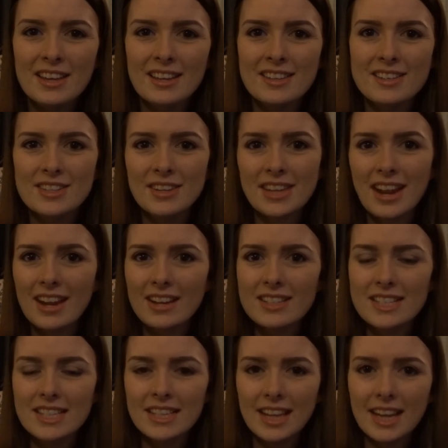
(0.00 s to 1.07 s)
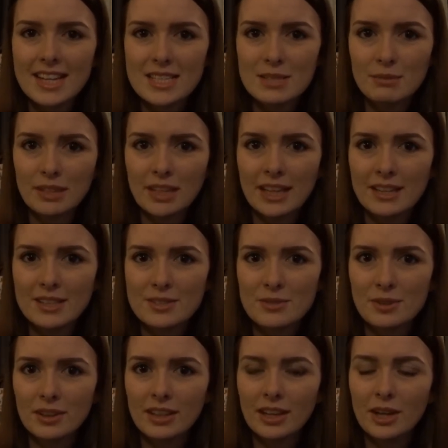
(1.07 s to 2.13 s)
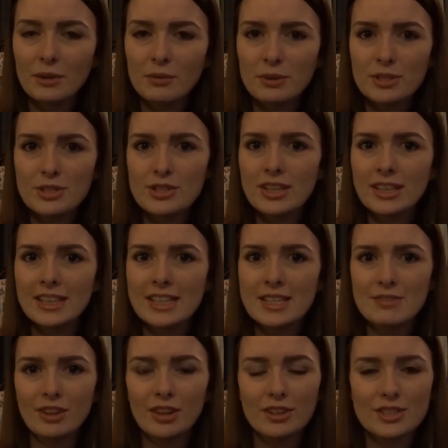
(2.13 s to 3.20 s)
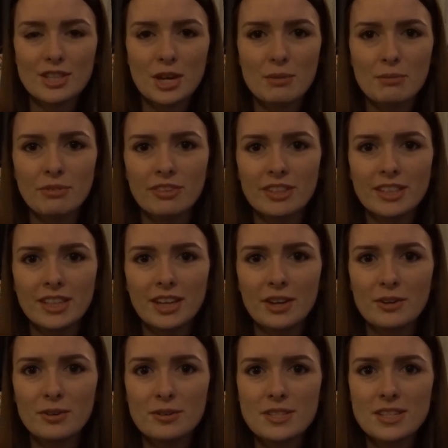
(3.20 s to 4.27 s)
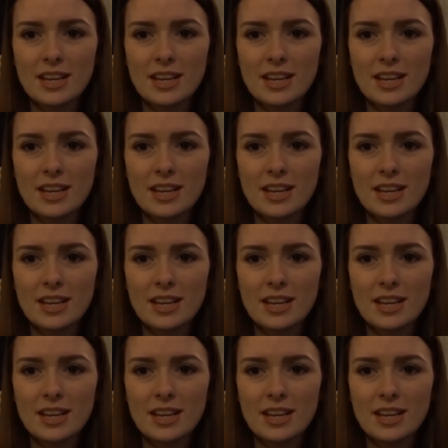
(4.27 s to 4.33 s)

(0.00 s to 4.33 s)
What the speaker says: So yeah, I'll see you guys in my next one. I hope you're enjoying these Vlogtober videos.